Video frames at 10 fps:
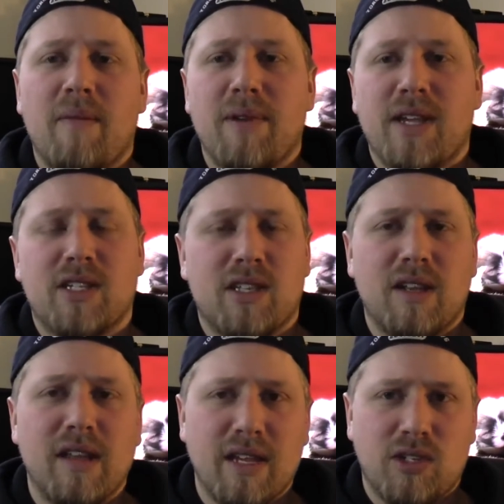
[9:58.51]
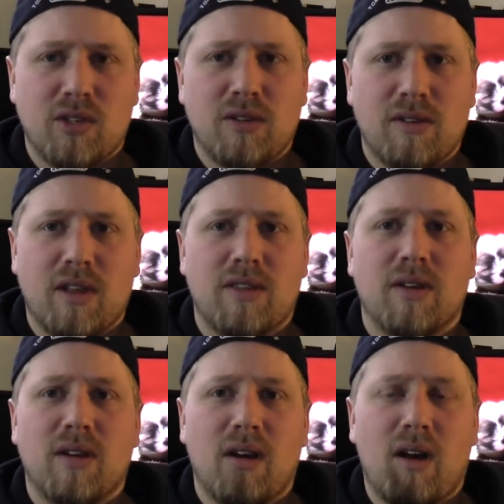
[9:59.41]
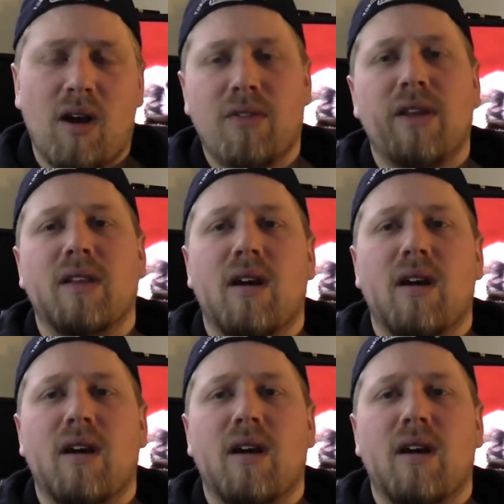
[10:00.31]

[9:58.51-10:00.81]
because of the nature that they're all day